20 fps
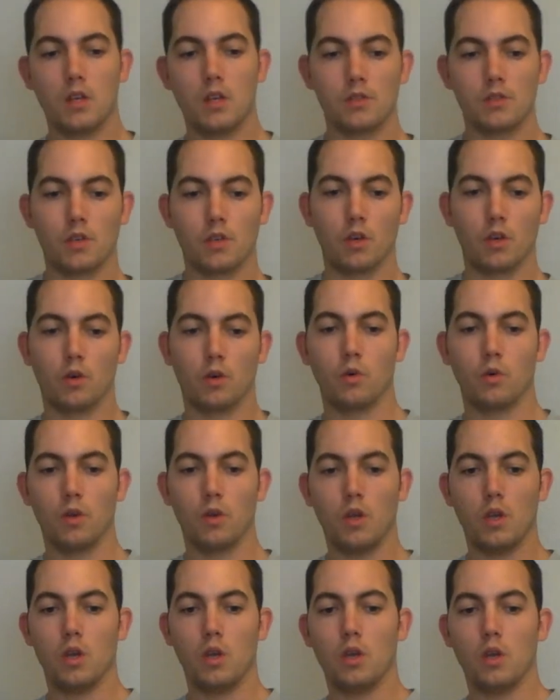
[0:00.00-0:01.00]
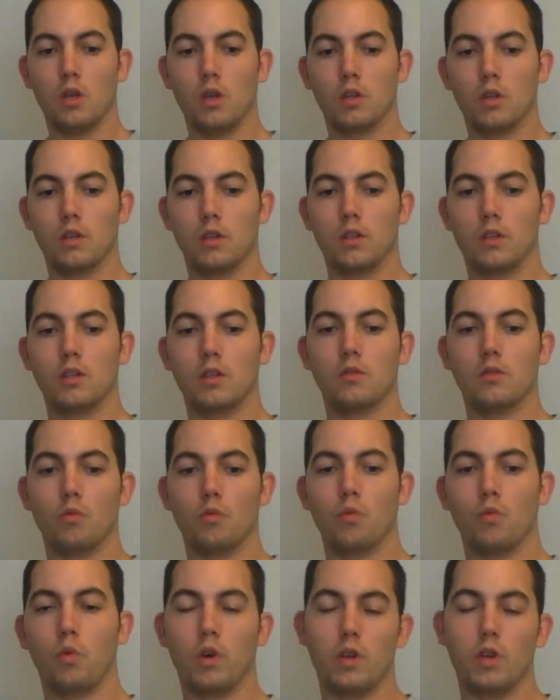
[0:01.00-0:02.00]
So
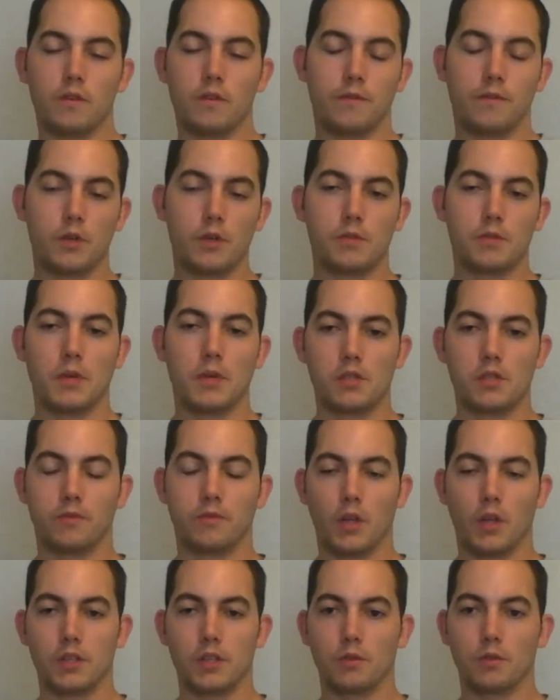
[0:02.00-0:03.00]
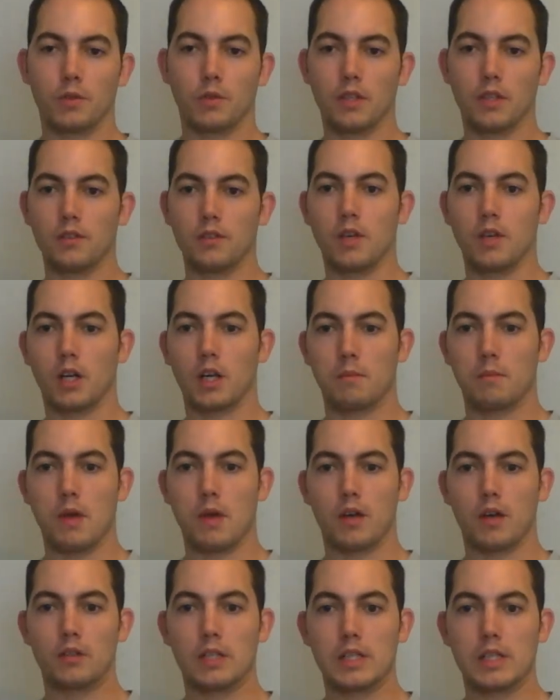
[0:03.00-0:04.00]
one of the first major flaws that we need to talk
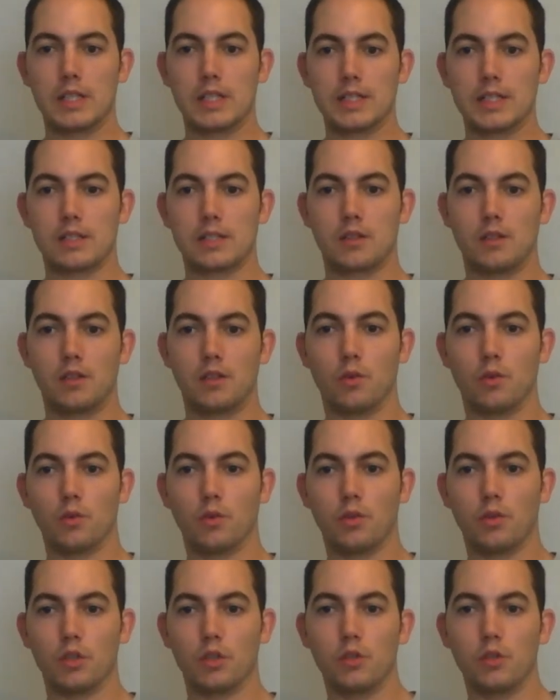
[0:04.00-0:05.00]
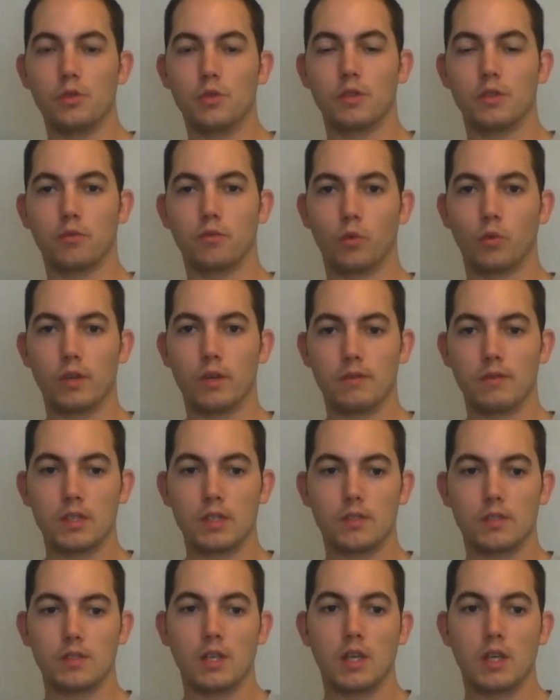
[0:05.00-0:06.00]
about is the use of
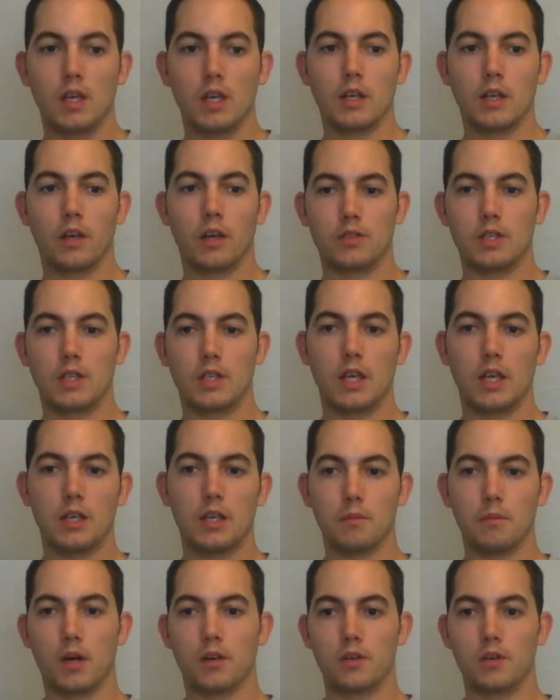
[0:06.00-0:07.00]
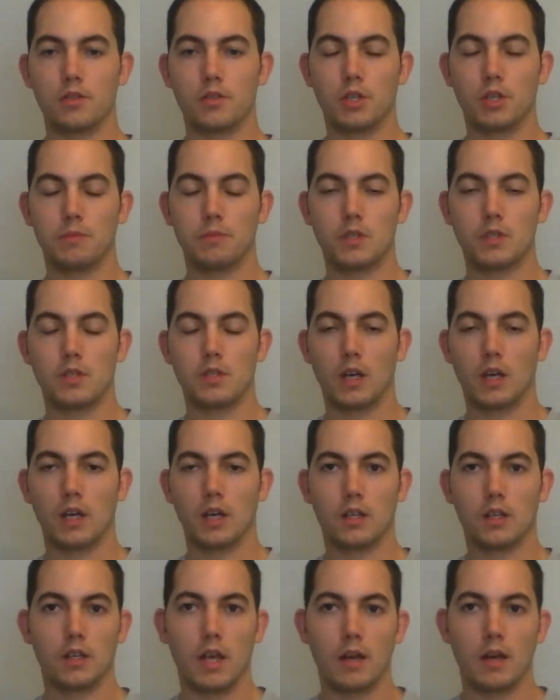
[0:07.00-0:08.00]
rivets. Now today in modern ship
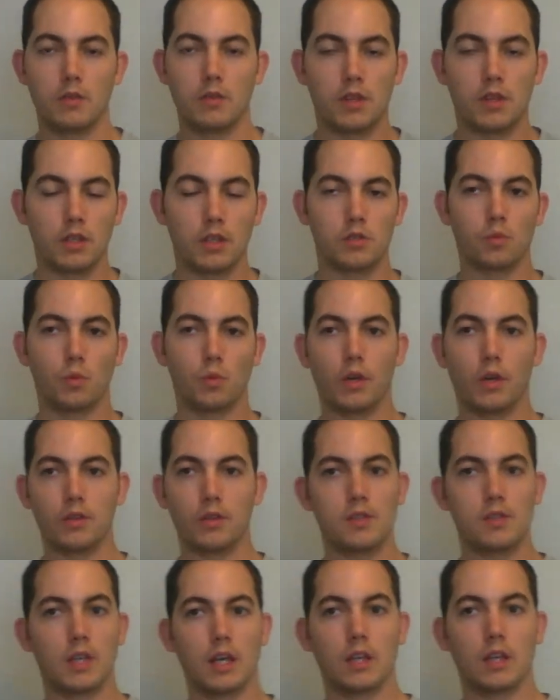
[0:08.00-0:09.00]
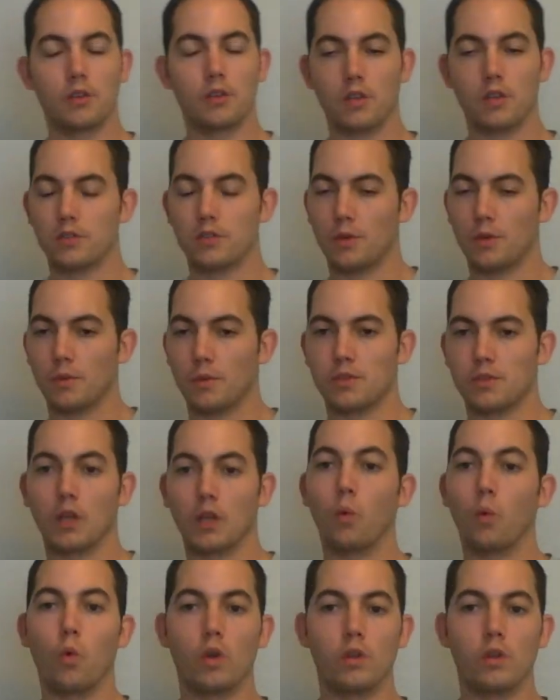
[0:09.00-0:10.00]
design, everything is welded together and it's almost like
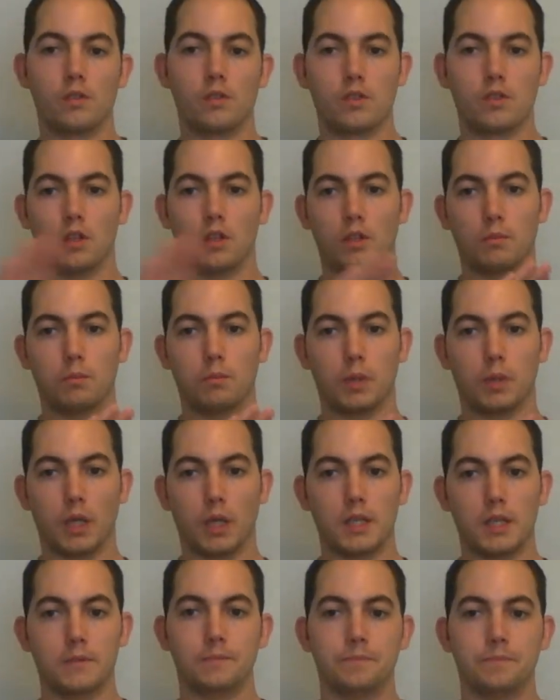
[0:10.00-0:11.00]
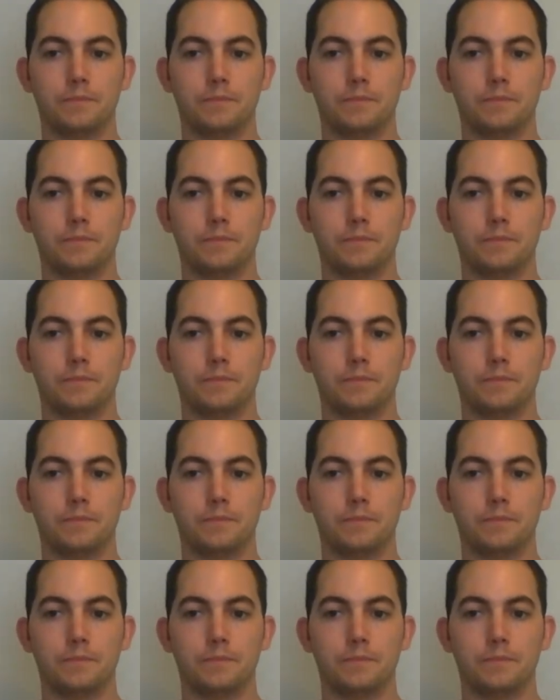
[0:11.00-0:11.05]
one solid plate.